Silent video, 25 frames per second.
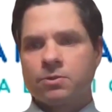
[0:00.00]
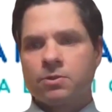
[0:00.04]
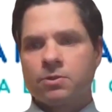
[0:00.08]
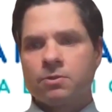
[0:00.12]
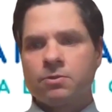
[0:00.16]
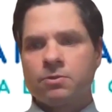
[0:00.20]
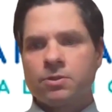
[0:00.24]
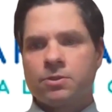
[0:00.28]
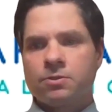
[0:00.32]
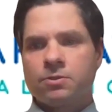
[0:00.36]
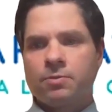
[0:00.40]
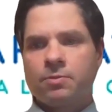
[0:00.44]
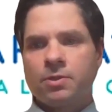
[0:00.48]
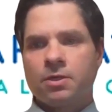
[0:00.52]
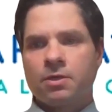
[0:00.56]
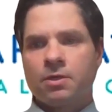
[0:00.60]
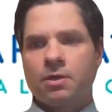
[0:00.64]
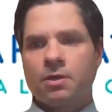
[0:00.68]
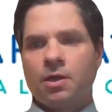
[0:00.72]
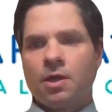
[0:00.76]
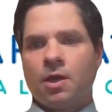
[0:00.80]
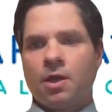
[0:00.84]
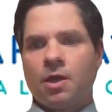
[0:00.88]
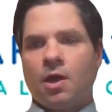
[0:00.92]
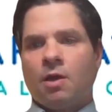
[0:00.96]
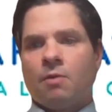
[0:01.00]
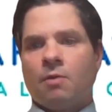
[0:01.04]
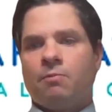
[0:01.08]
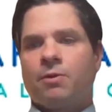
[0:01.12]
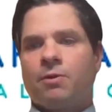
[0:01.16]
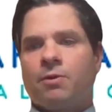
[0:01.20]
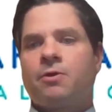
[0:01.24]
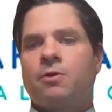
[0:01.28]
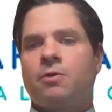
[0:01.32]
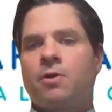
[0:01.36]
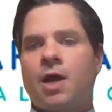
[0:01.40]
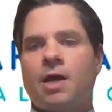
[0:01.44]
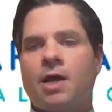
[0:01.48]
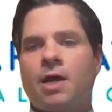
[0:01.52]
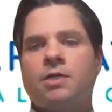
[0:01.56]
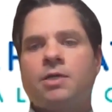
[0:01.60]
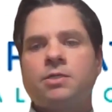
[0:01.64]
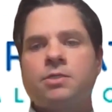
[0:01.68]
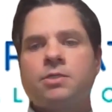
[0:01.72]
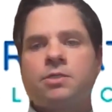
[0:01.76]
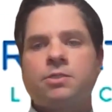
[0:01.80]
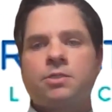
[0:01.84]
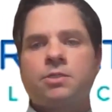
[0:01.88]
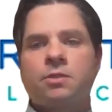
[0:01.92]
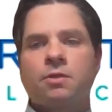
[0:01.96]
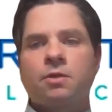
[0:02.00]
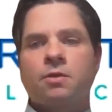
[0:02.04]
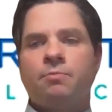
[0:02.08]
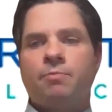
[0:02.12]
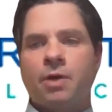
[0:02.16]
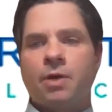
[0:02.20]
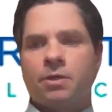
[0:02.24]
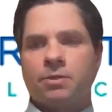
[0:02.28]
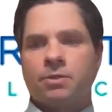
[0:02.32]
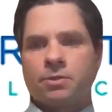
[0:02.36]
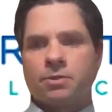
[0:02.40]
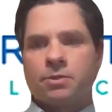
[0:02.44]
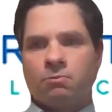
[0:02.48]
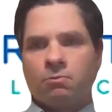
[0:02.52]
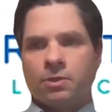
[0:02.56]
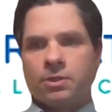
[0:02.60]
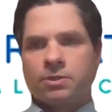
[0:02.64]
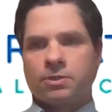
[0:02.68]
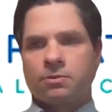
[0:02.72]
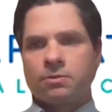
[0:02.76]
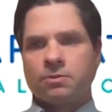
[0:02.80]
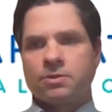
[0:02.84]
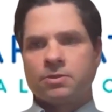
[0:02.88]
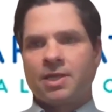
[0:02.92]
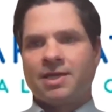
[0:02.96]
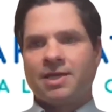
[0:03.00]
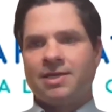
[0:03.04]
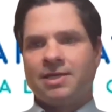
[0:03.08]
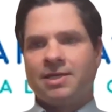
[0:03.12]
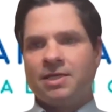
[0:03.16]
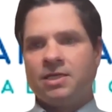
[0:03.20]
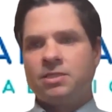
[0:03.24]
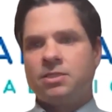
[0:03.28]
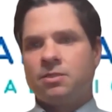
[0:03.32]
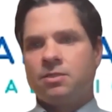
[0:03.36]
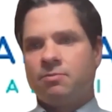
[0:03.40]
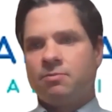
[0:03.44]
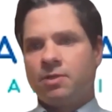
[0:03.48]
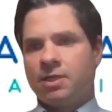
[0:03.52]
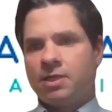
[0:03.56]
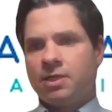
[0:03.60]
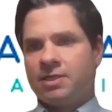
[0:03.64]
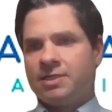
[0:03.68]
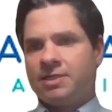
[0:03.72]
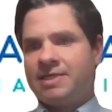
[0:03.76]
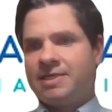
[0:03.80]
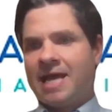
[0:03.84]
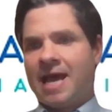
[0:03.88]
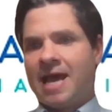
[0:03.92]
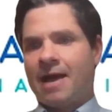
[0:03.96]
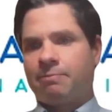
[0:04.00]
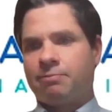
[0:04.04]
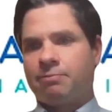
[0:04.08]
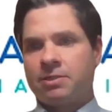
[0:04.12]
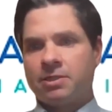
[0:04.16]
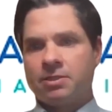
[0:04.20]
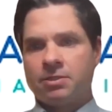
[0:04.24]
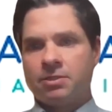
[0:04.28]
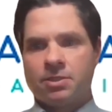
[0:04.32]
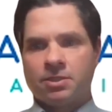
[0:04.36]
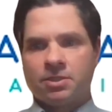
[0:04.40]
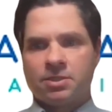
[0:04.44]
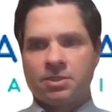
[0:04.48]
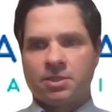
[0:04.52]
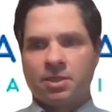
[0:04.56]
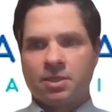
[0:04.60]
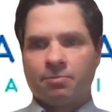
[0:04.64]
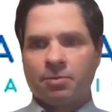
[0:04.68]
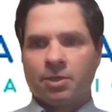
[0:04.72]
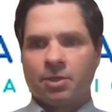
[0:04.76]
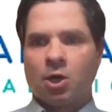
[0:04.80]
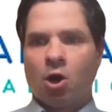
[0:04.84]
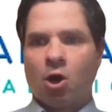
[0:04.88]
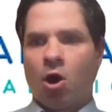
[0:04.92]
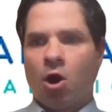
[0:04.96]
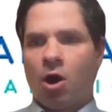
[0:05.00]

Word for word: so to speak, but they're not necessarily bells and whistles that need to be adapted to simply